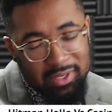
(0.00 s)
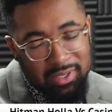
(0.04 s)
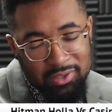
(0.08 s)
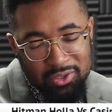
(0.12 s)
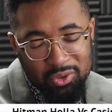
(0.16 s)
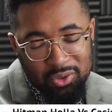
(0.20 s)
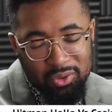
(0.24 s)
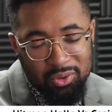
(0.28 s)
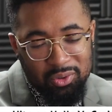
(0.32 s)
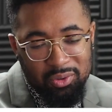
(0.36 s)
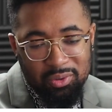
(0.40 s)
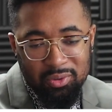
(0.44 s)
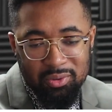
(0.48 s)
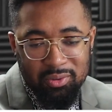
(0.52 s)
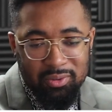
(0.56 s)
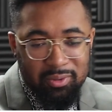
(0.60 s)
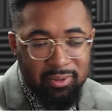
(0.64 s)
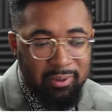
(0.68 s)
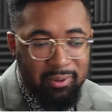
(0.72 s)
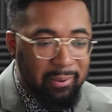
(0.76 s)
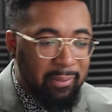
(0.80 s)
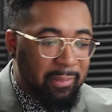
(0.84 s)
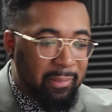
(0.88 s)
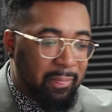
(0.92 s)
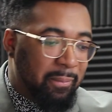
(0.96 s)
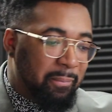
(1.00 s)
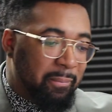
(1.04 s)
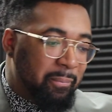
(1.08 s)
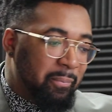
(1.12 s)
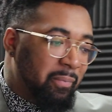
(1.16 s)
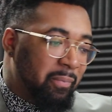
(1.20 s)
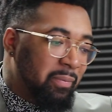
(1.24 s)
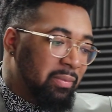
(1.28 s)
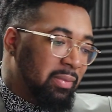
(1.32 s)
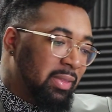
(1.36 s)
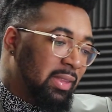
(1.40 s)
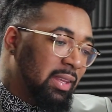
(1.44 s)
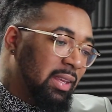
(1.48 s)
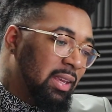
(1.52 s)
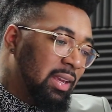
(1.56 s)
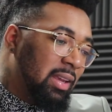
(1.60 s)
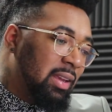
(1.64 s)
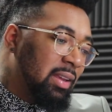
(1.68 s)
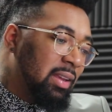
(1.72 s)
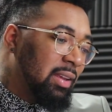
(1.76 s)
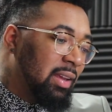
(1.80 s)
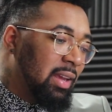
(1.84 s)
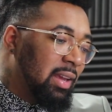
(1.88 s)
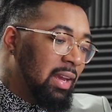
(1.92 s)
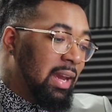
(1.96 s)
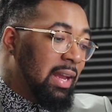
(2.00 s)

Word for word: That's we work wherever the money's at. Yeah.